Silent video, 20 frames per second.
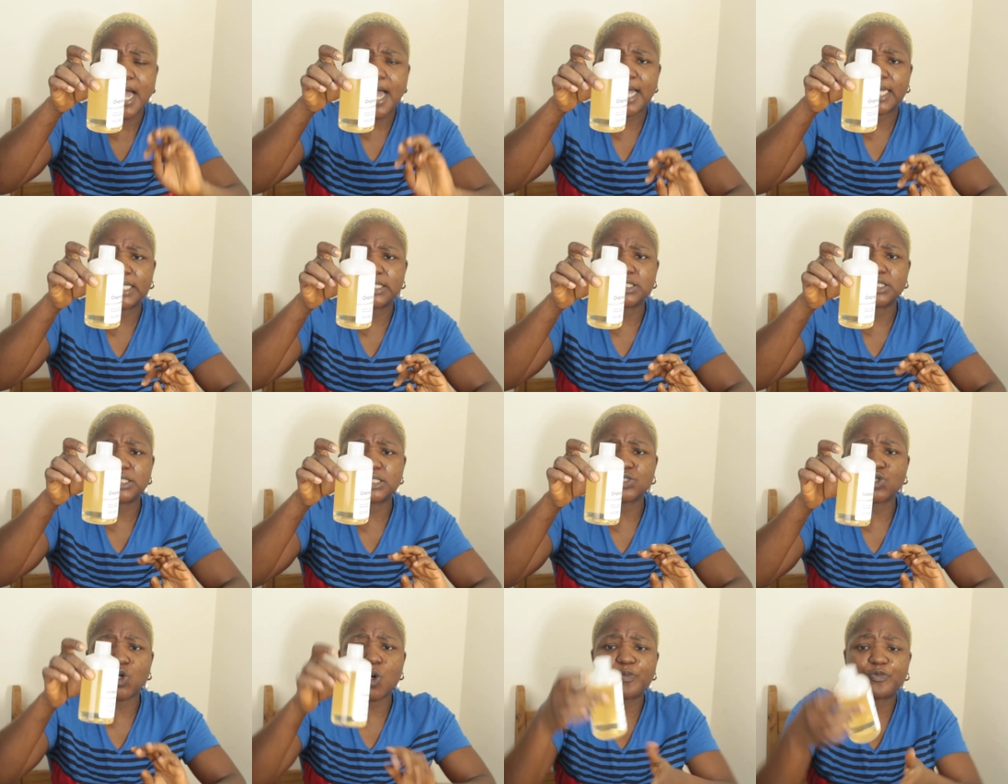
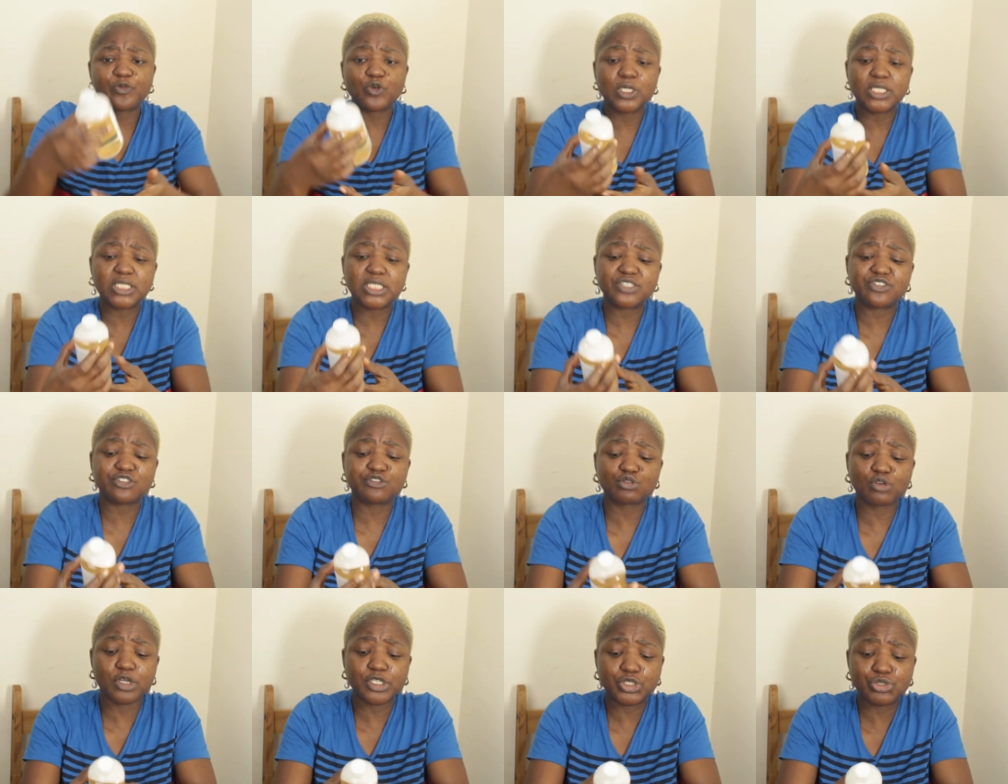and hopefully this
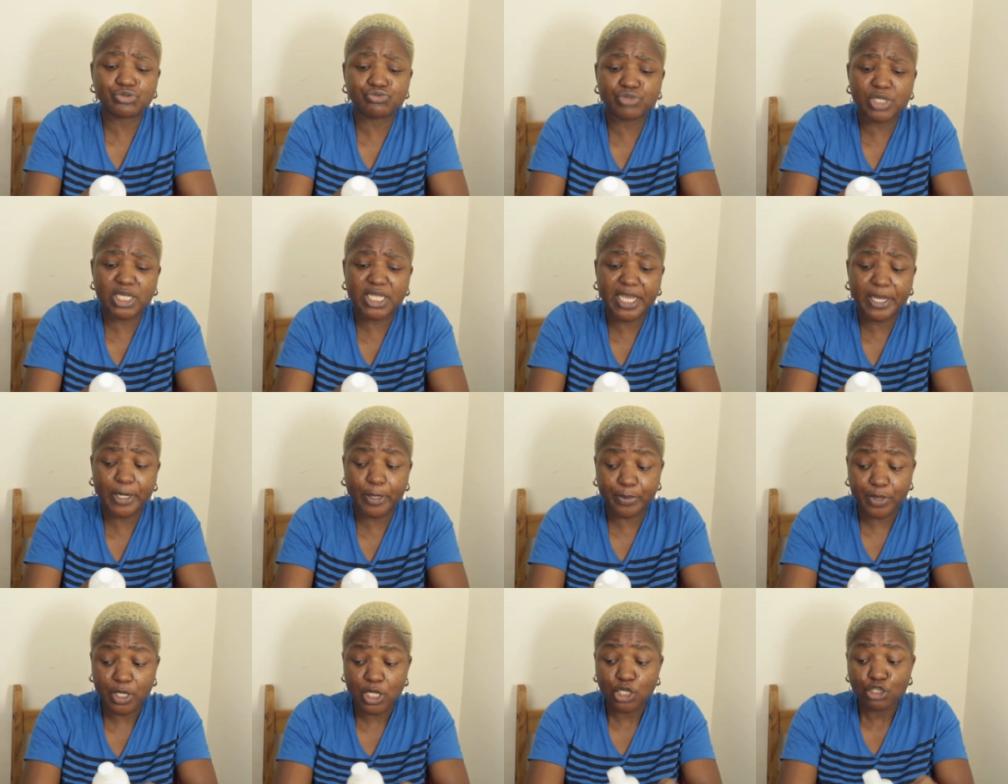is going to really
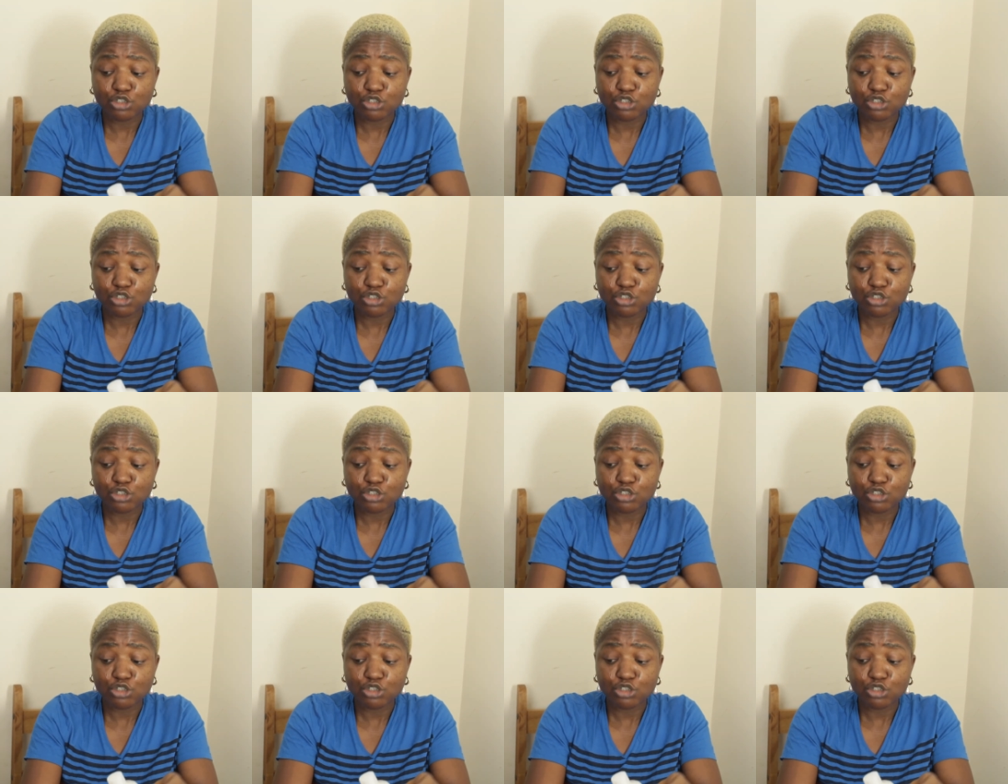help.